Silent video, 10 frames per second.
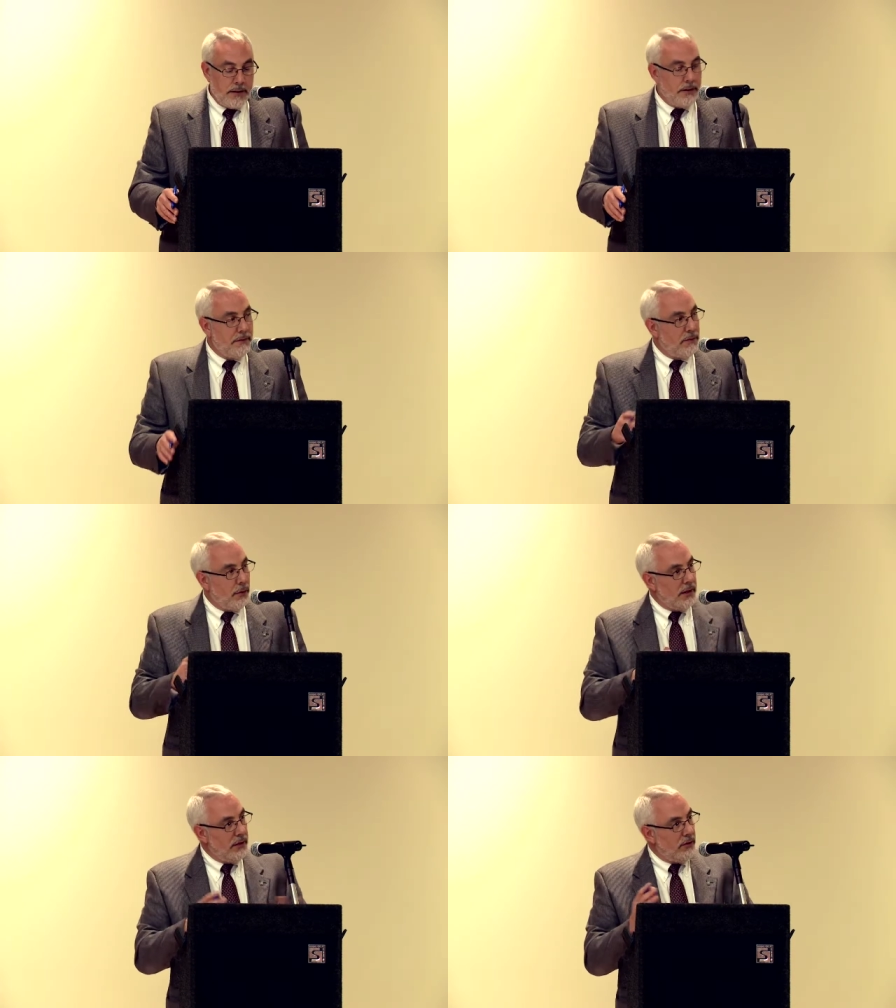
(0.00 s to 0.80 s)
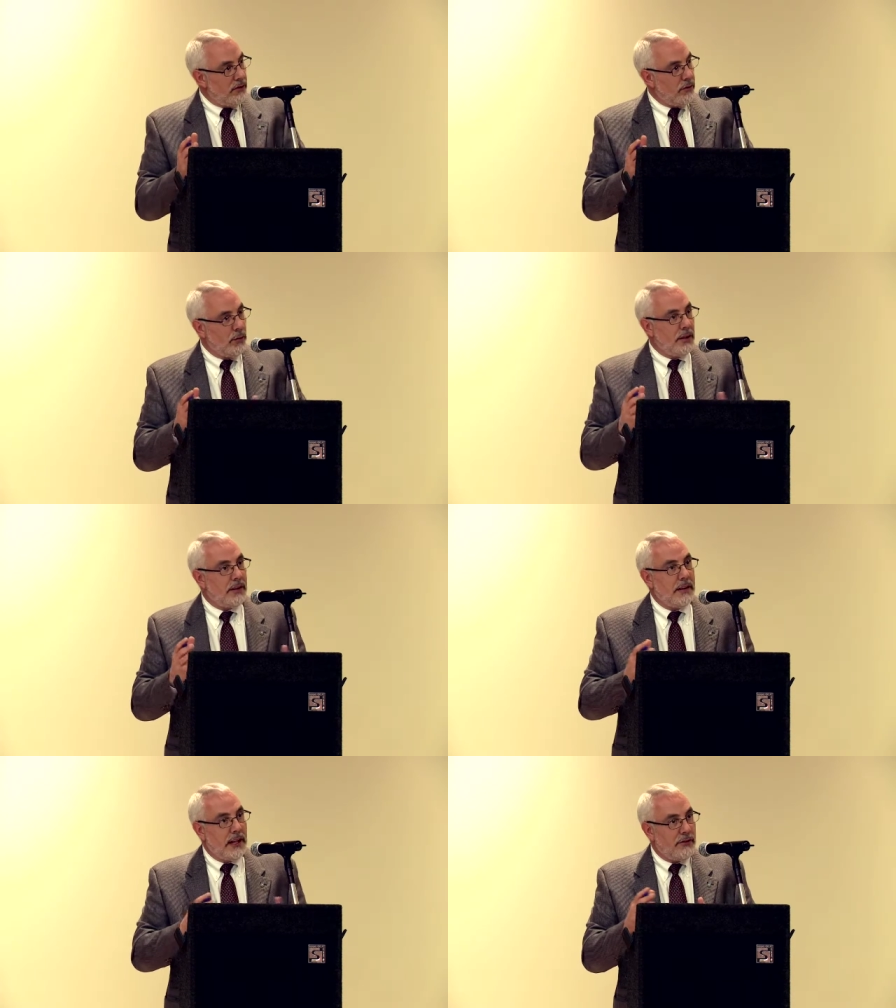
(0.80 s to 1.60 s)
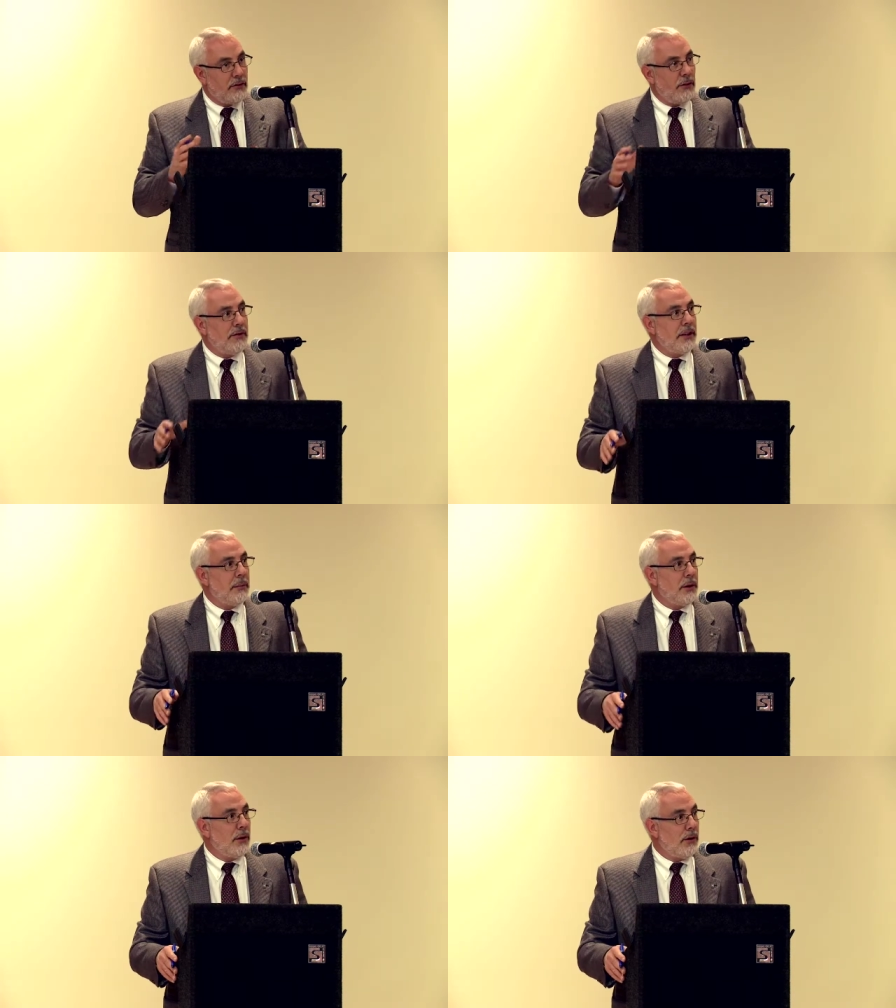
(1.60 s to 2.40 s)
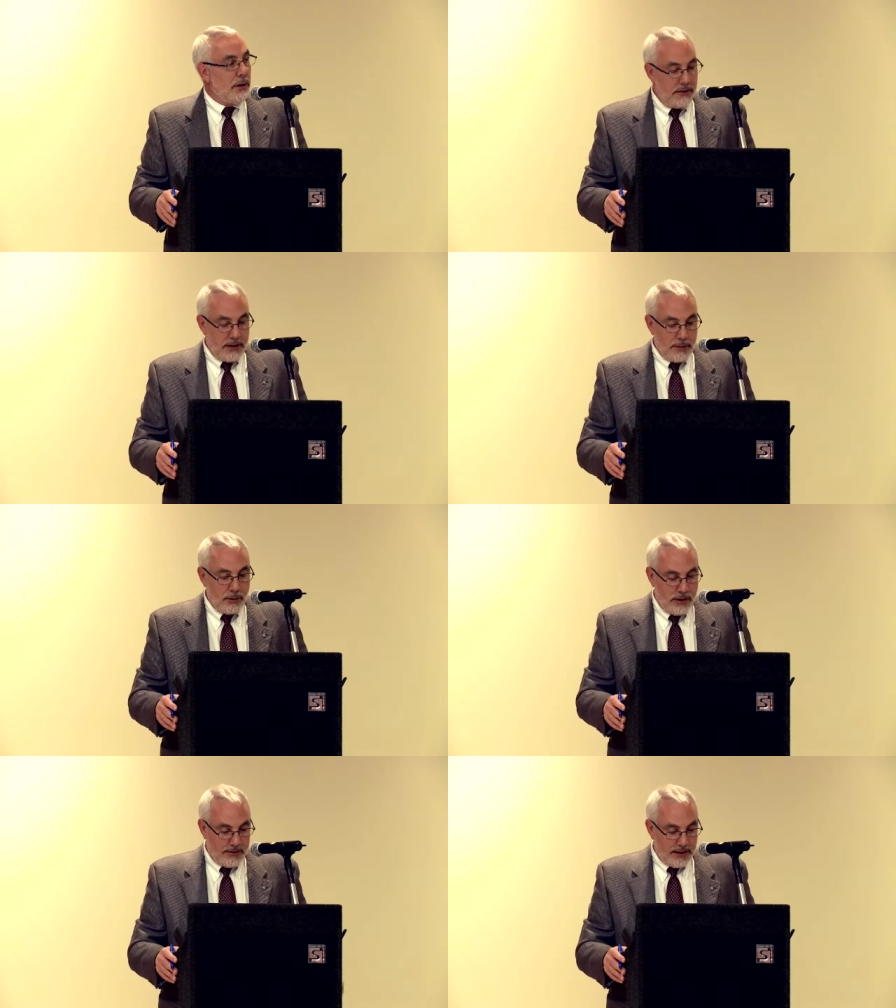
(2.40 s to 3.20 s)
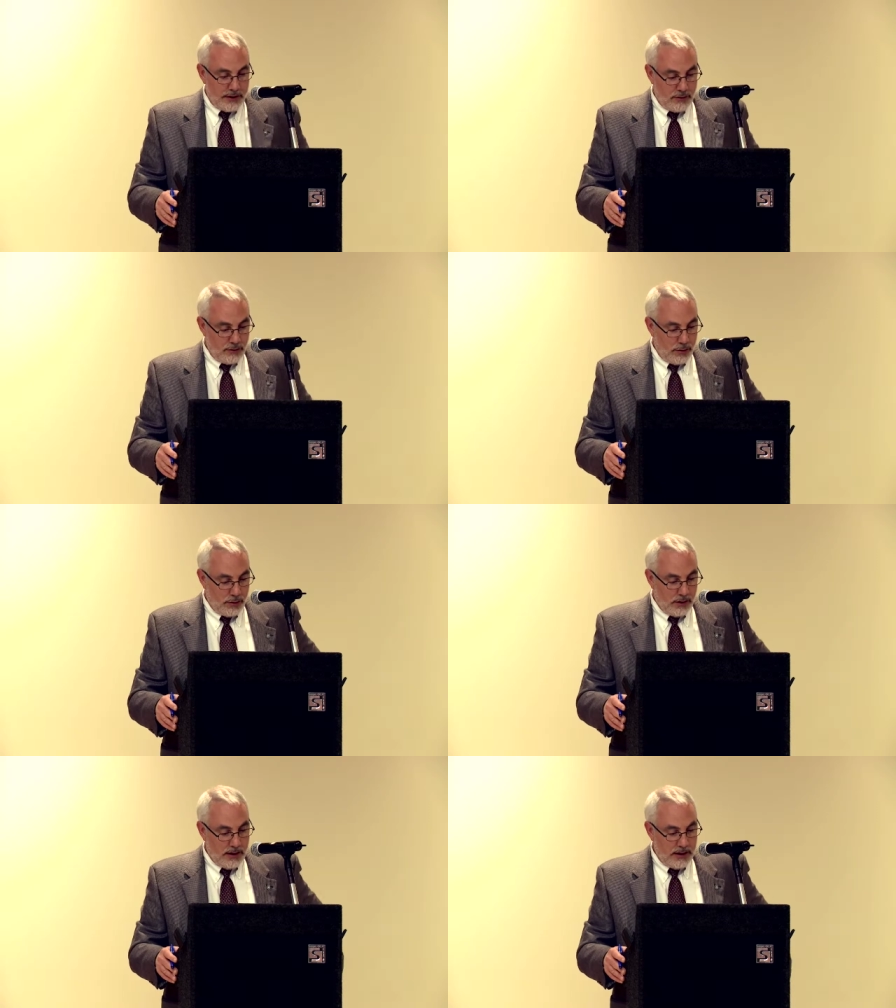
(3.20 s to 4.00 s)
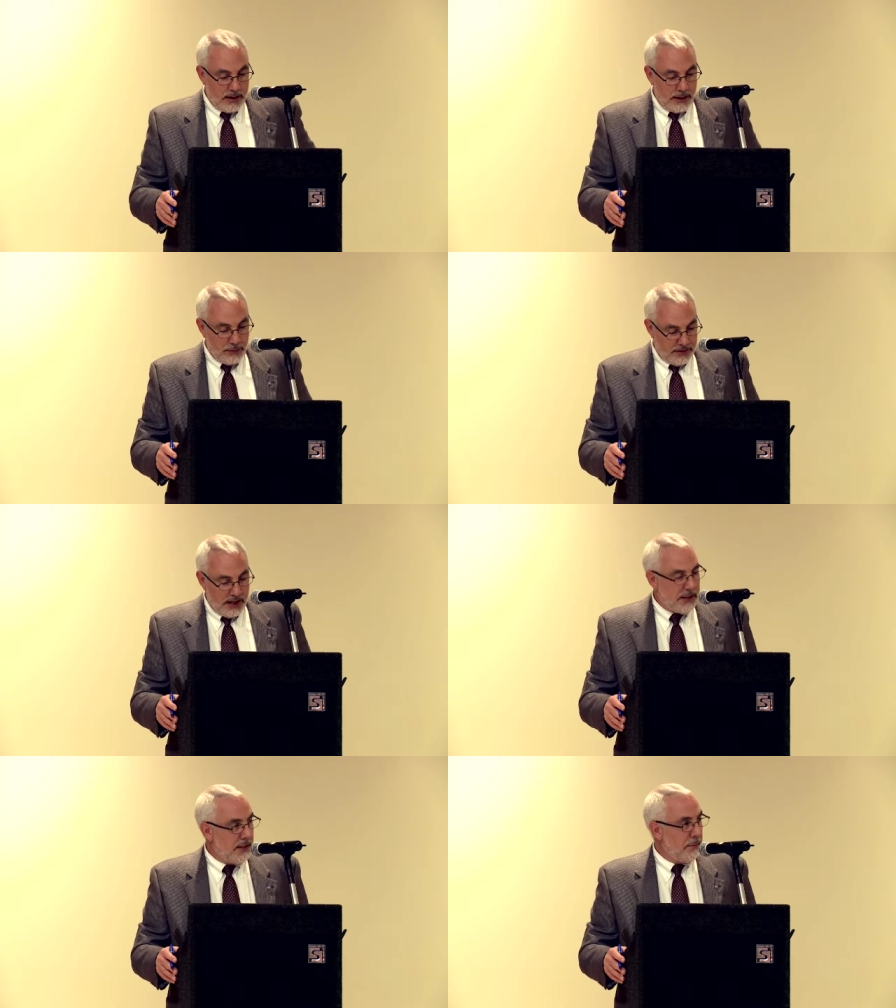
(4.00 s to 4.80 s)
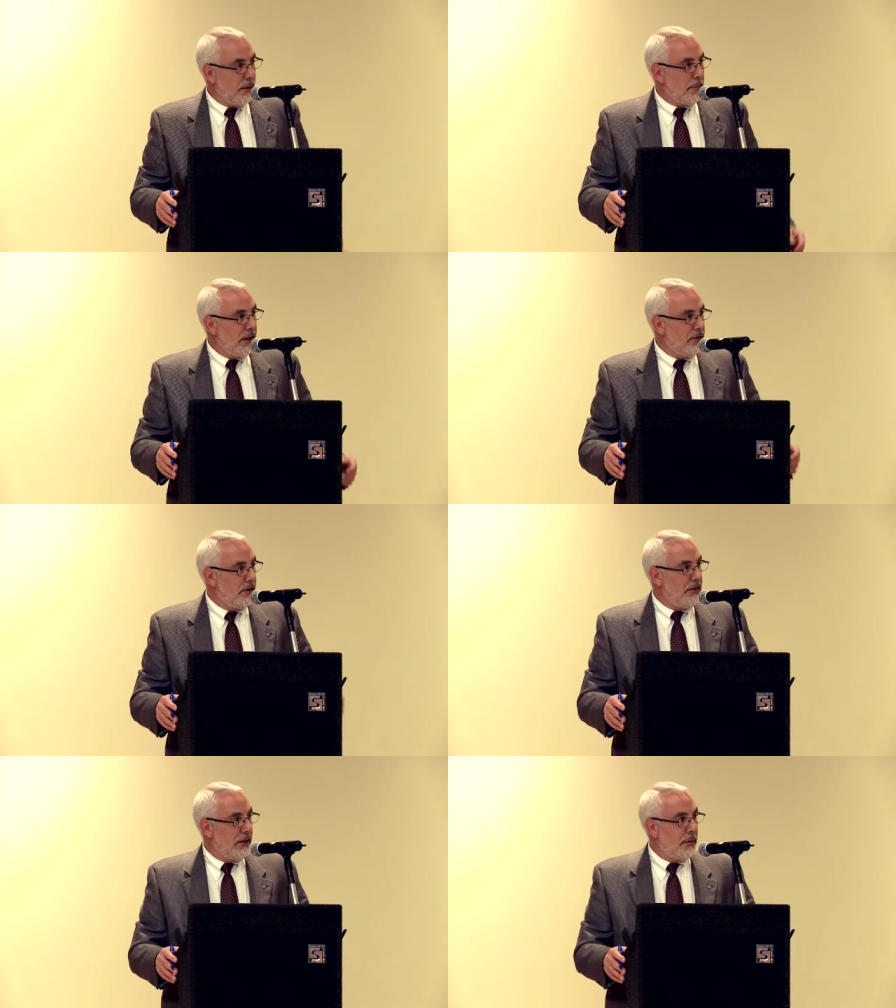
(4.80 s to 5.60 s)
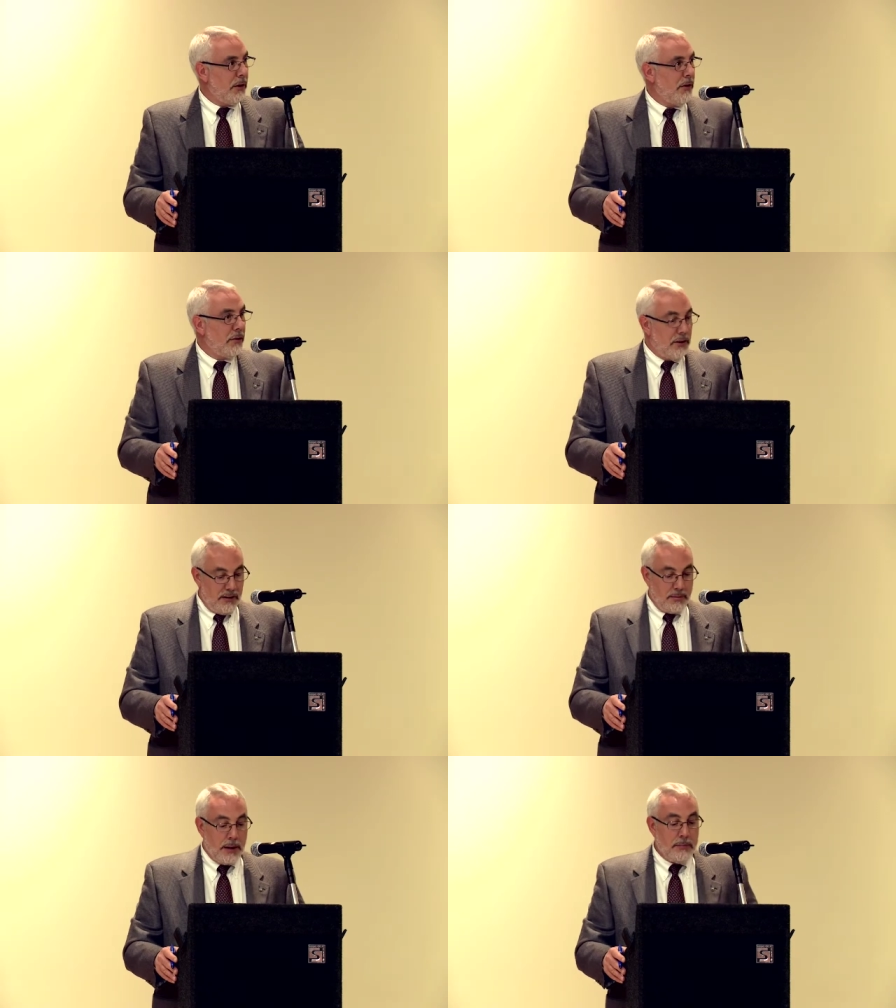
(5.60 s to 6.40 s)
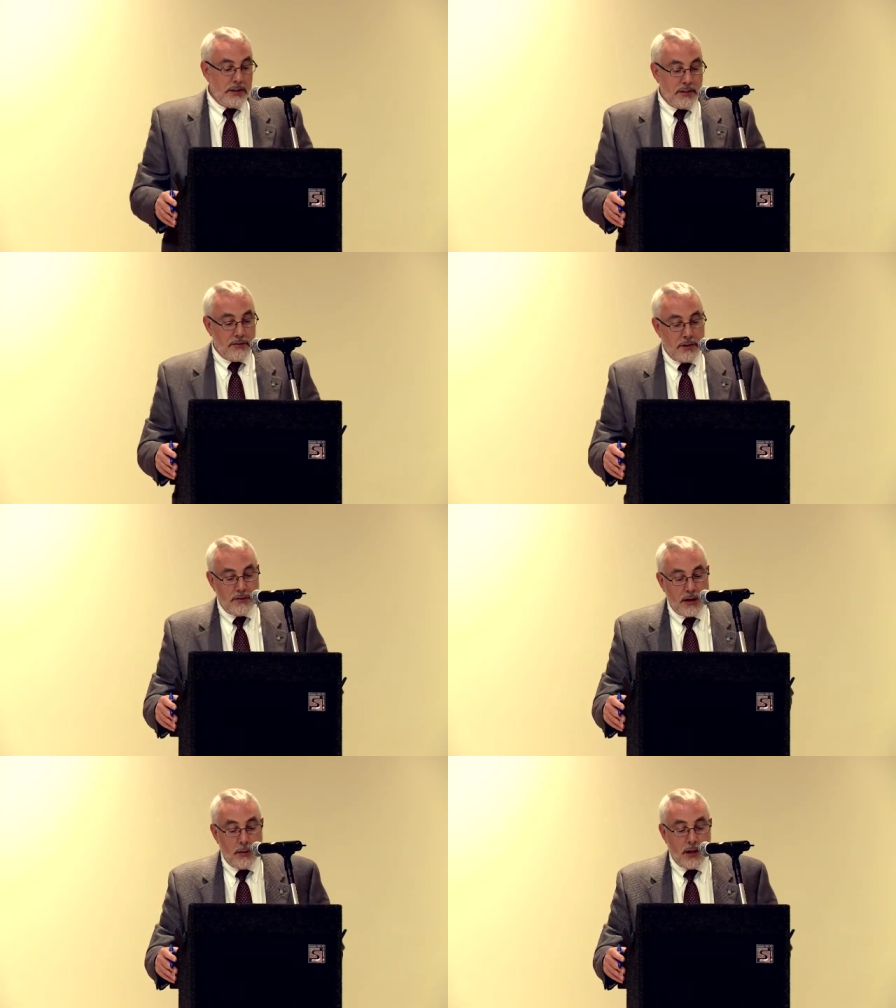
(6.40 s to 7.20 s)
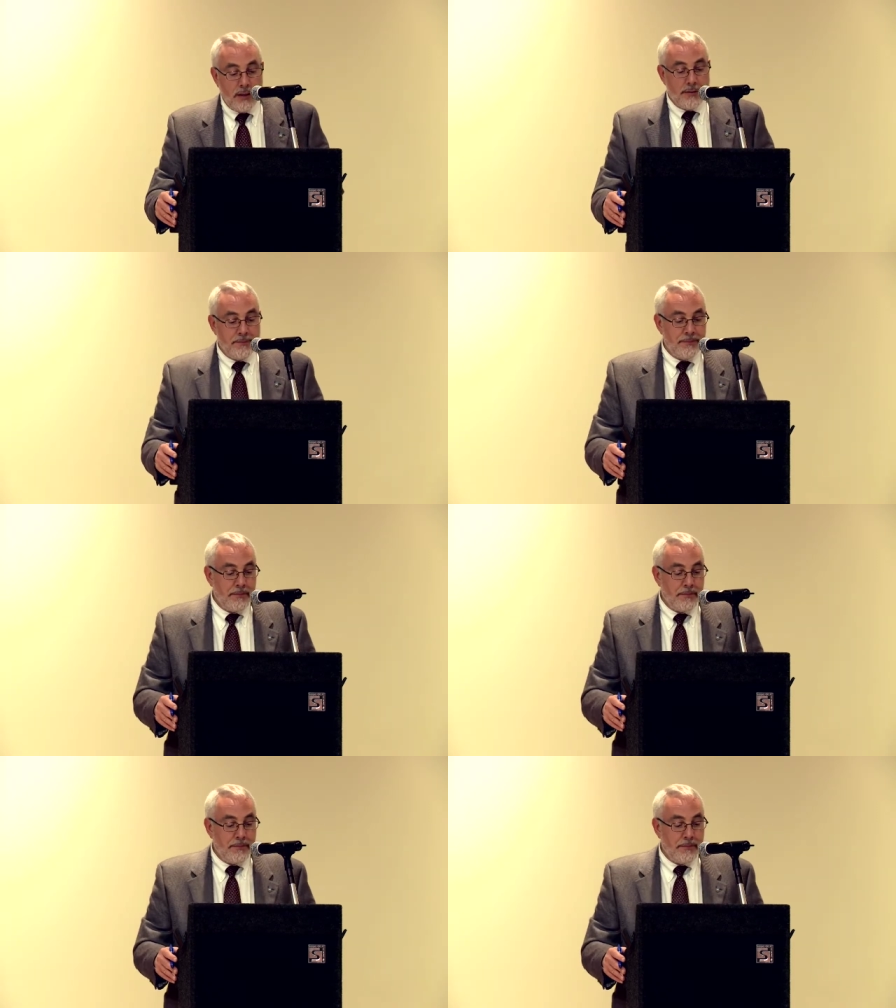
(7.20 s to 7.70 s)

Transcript: The 4 years that I served in the minority when the Democrats had control, I was not the Appropriations Chairman, although things might be different if I was.